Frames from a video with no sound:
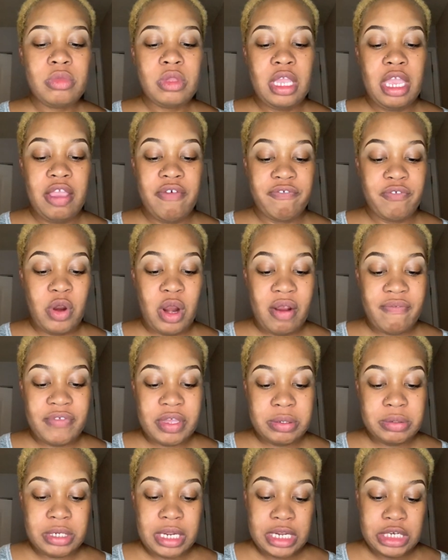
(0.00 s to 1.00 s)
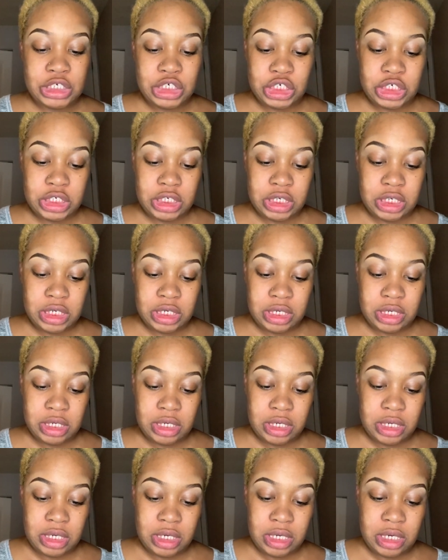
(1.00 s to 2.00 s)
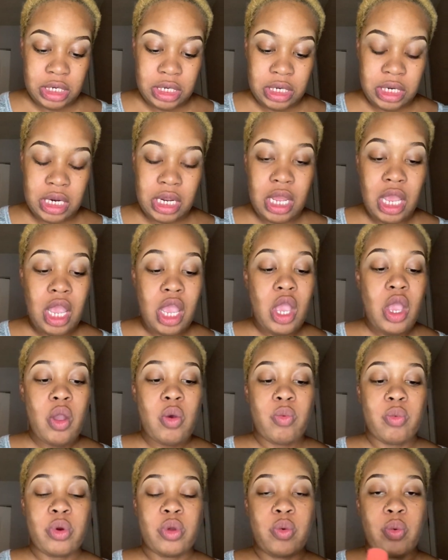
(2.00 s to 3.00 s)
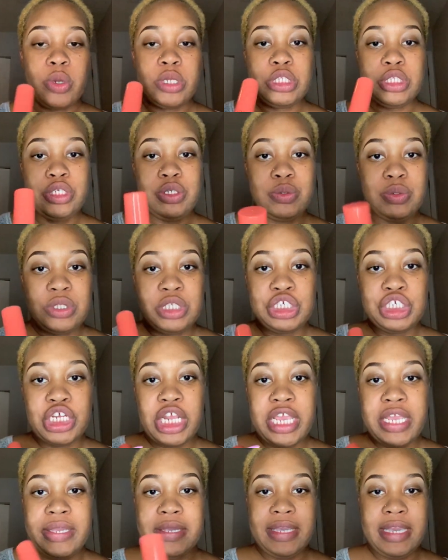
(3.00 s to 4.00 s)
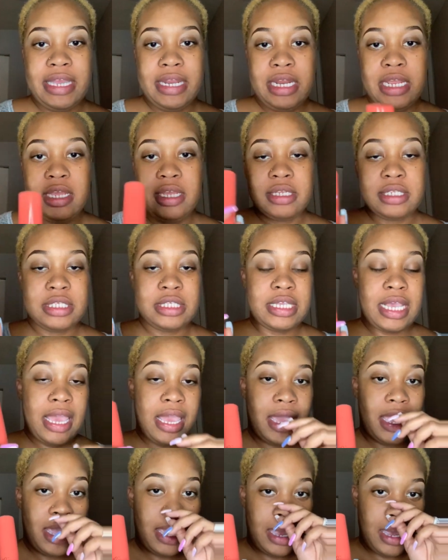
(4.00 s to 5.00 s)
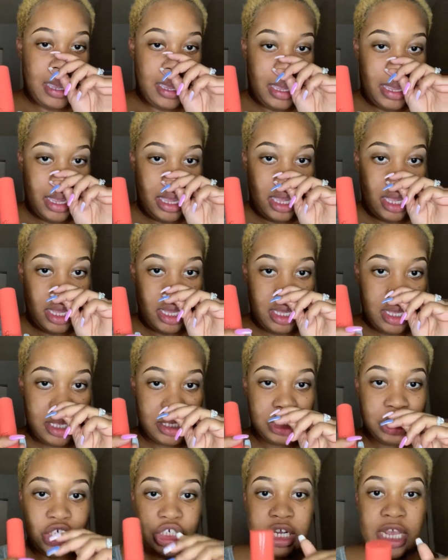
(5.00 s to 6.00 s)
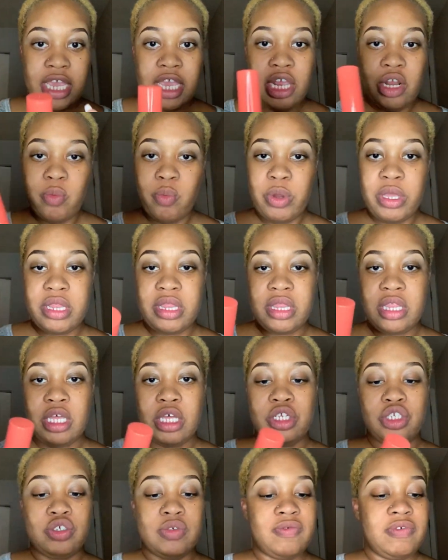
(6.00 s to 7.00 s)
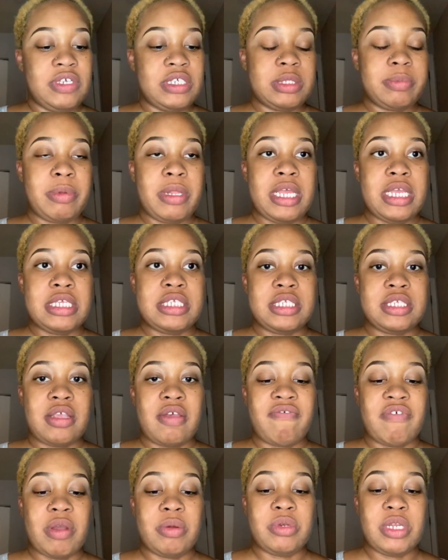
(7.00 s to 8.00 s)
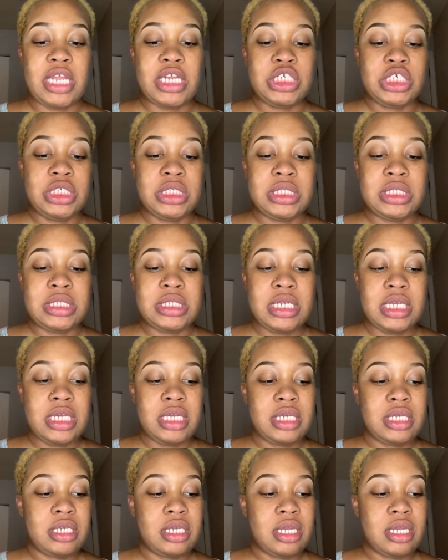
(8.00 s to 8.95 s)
And for our foundation, we're going to use the shade Guinea. It's a shade with the Juvia's Place foundation stick.